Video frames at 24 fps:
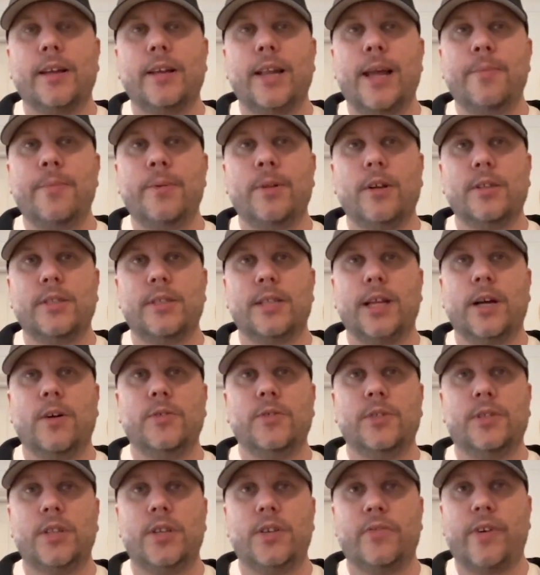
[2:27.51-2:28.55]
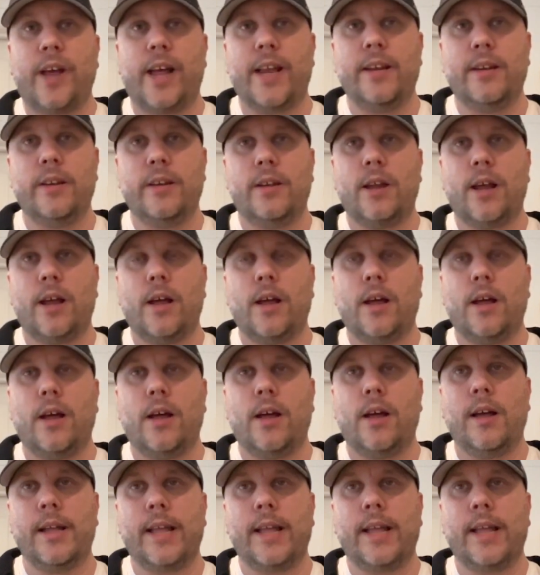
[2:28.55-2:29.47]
enable ourselves to defend uh,